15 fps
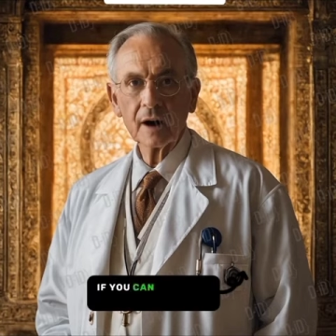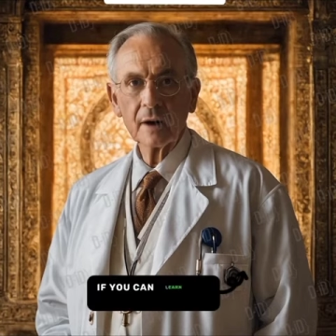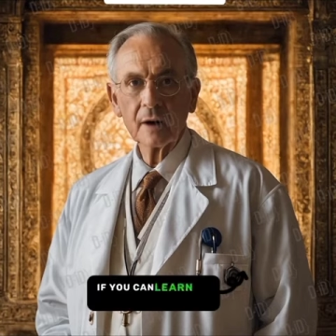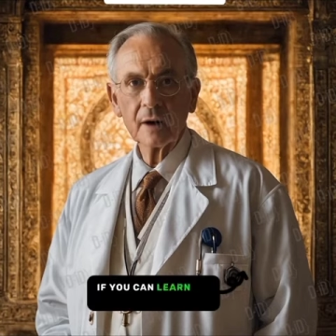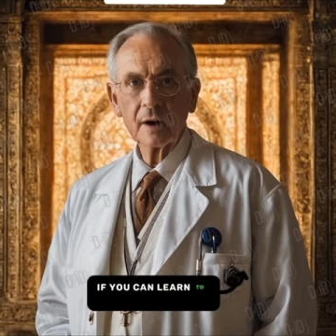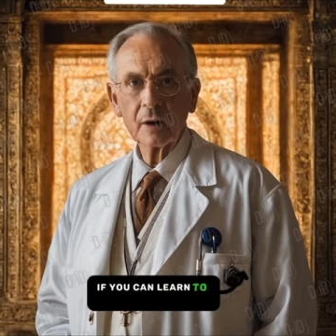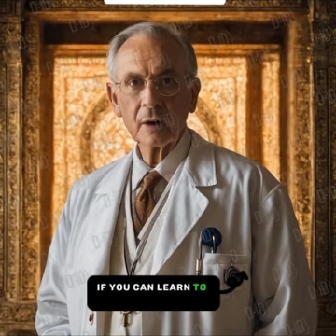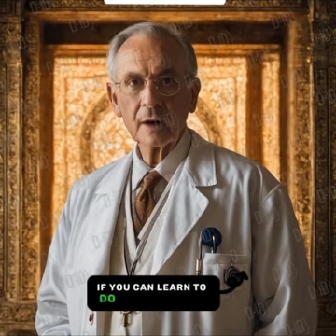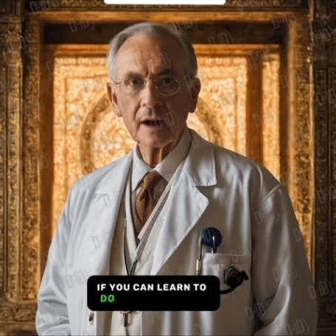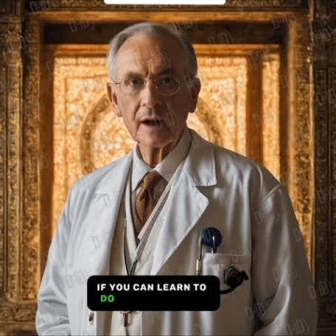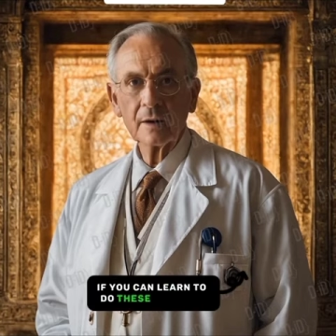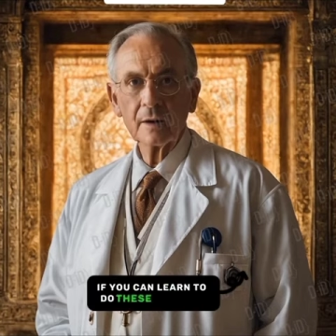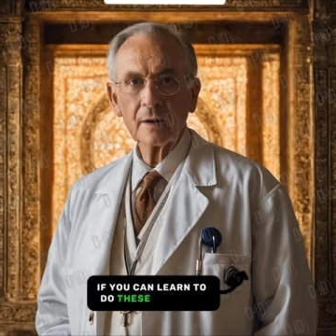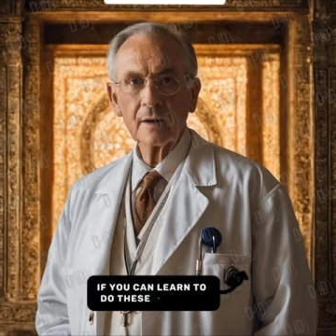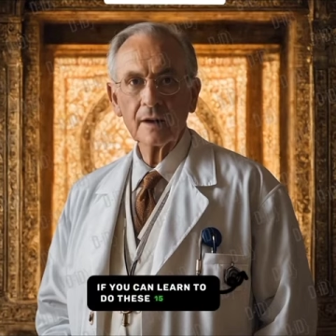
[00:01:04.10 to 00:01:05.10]
learn to do
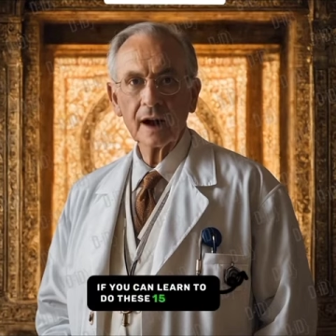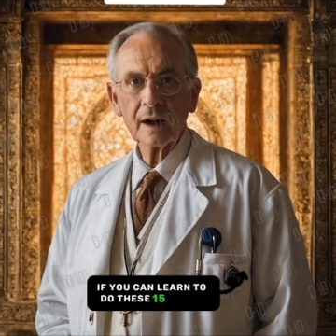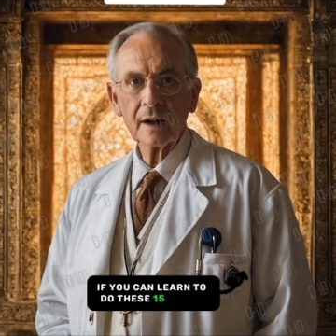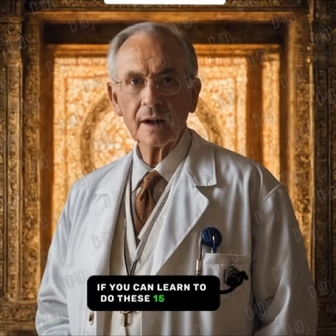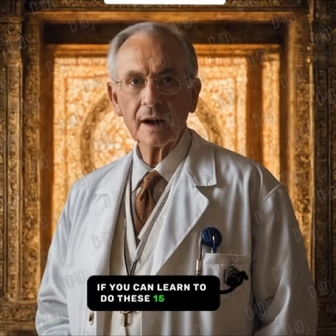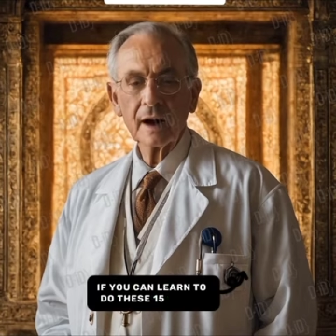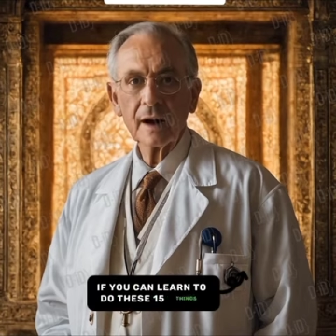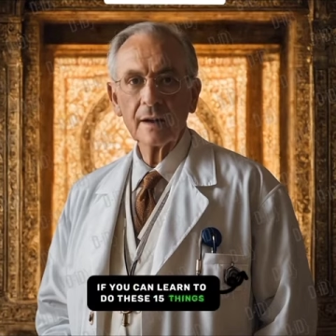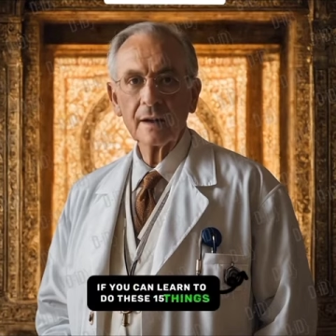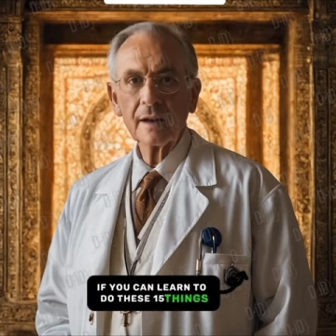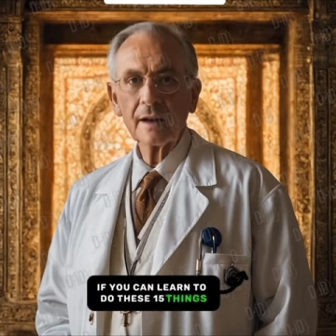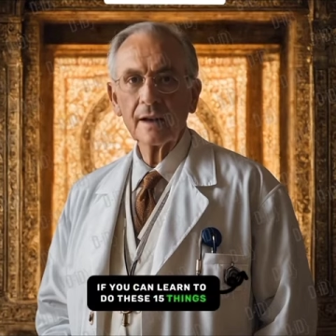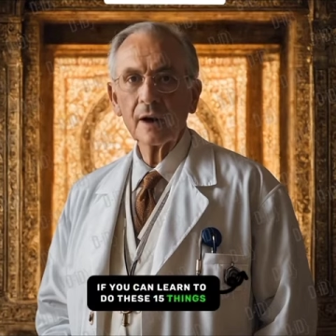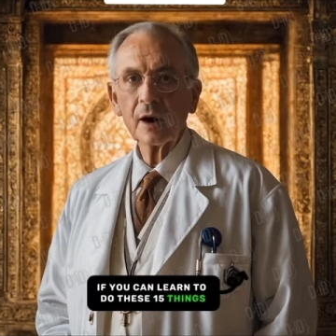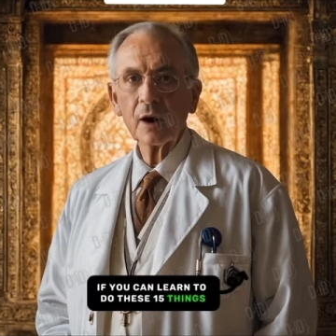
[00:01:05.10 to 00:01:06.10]
these 15 things,